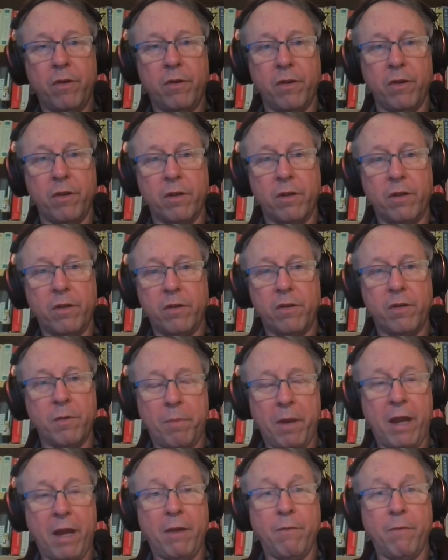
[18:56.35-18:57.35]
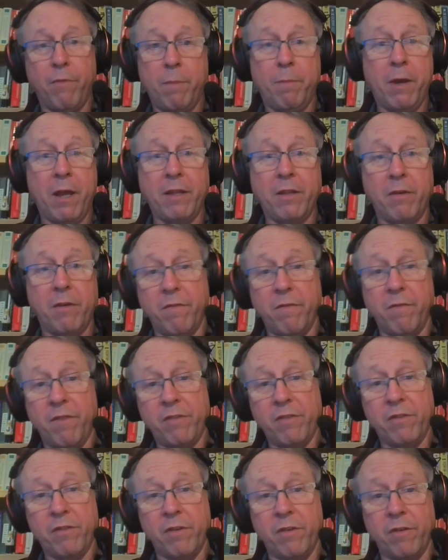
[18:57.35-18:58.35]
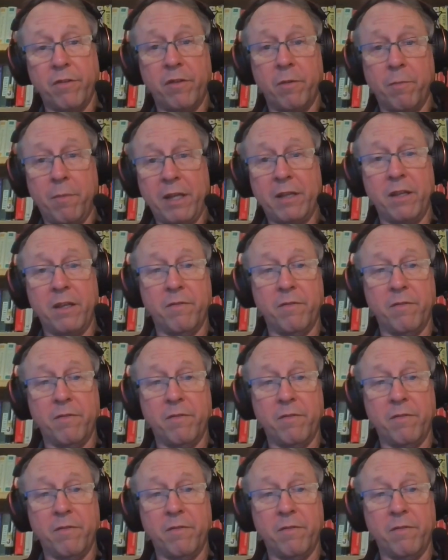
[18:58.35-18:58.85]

to to pay repay their investors to make